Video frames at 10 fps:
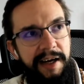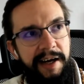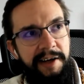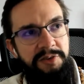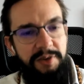
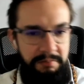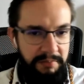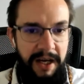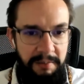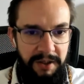And
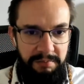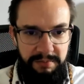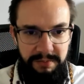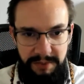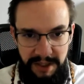I'm
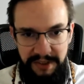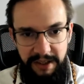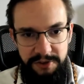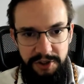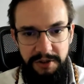a
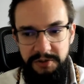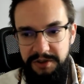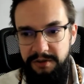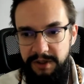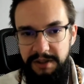IntelliJ
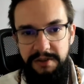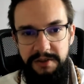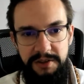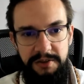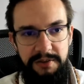user, right?
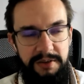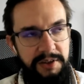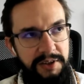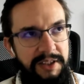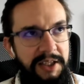So
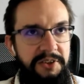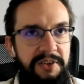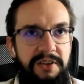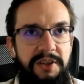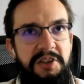like
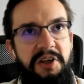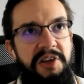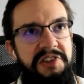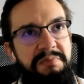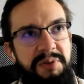the
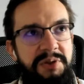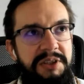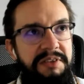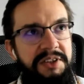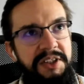loss of
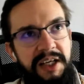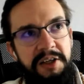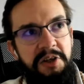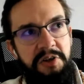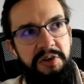productivity
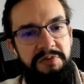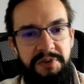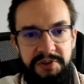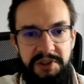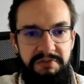I incur
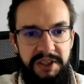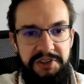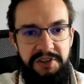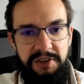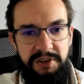for using
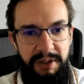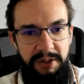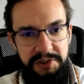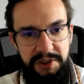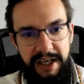VS Code by
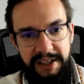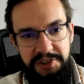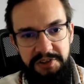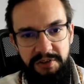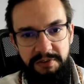losing
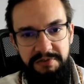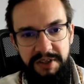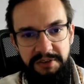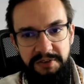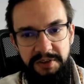access to the
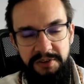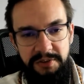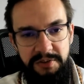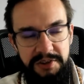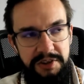refactoring
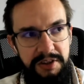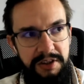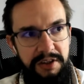tools,